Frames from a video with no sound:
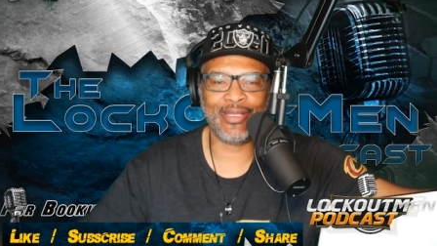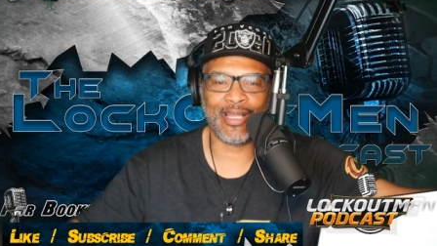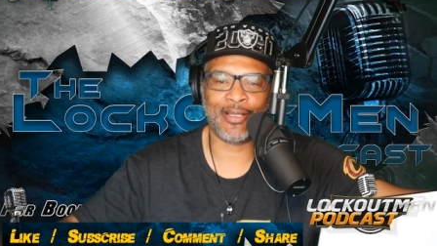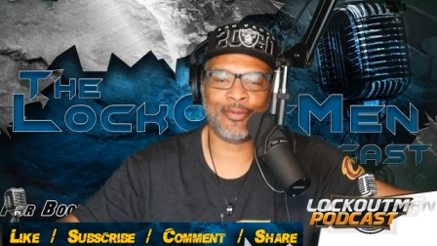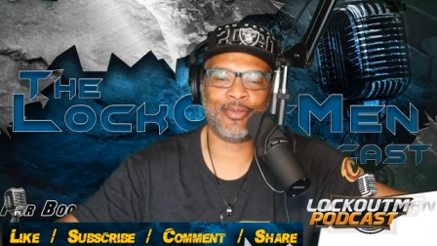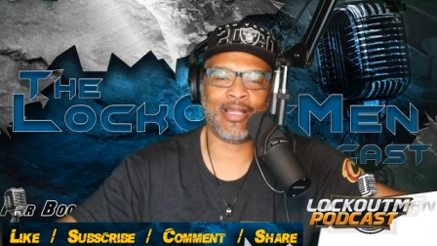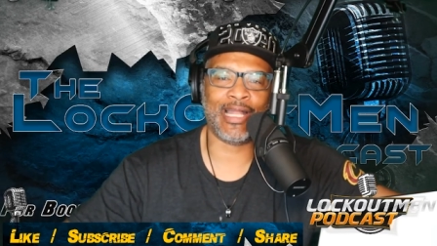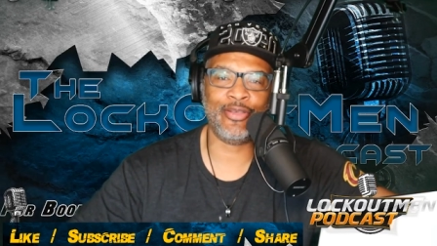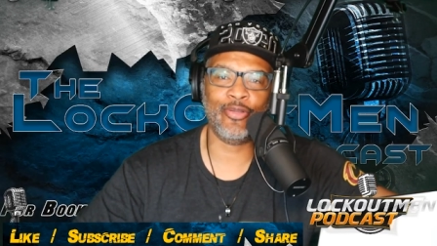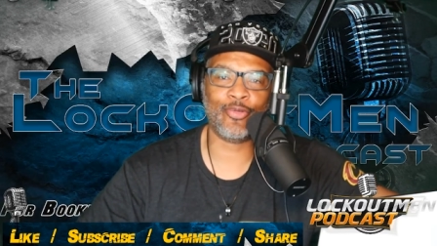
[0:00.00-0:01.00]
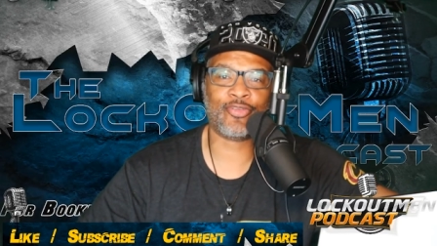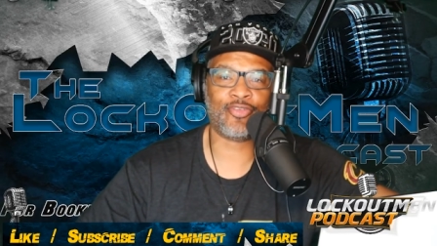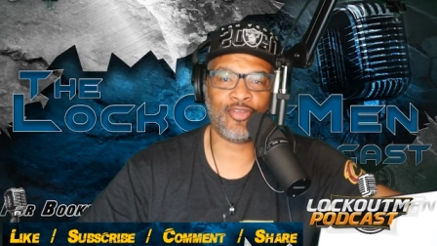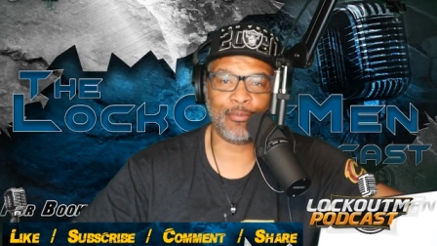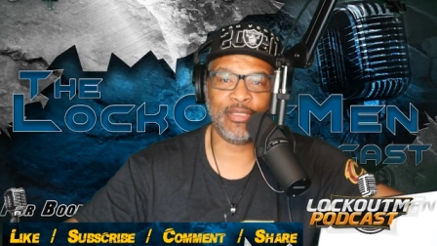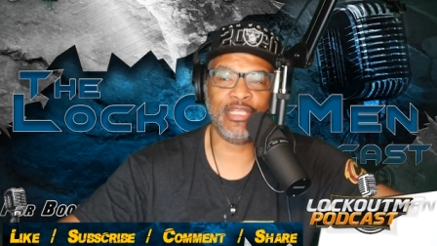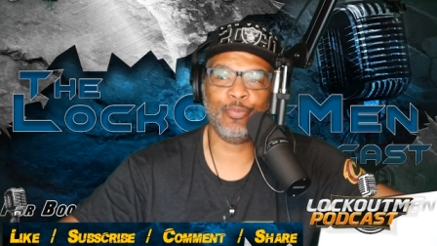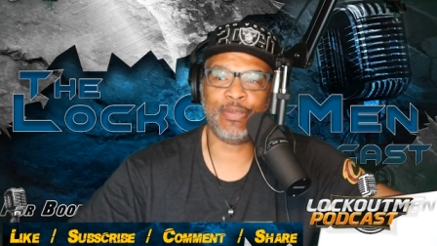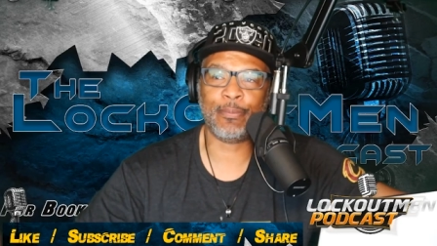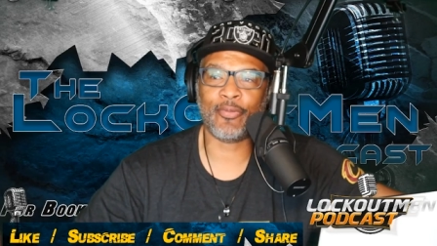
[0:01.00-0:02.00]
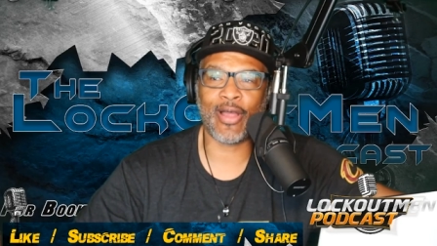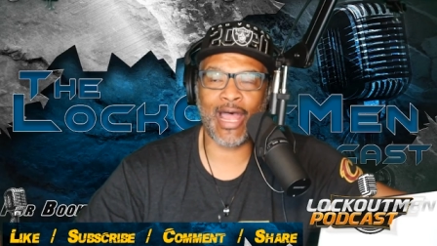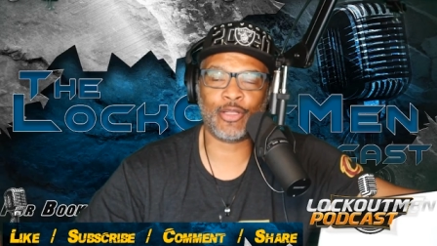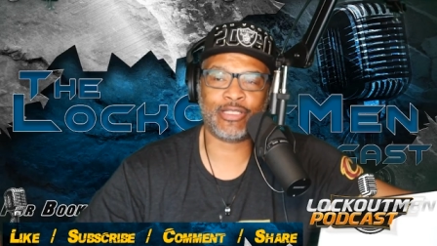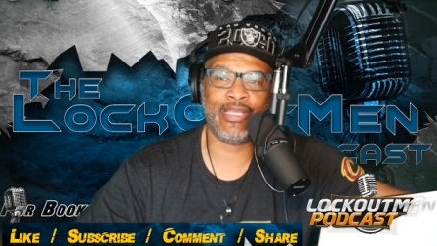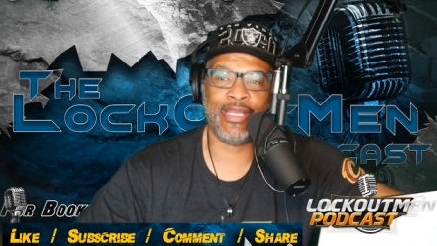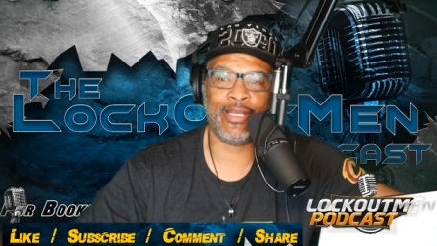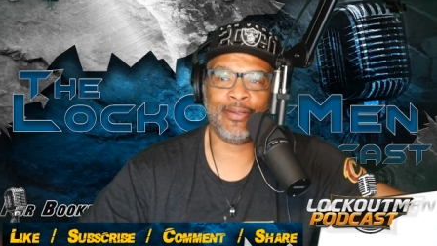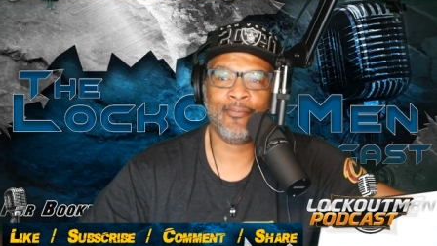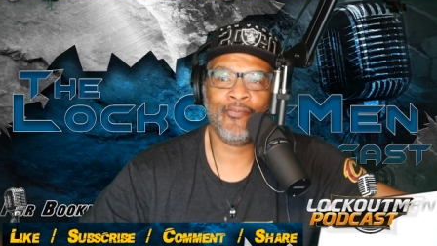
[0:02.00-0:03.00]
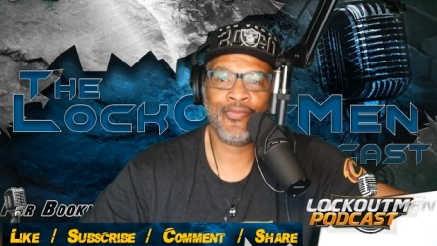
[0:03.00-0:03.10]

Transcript: Now, I know some of you people out there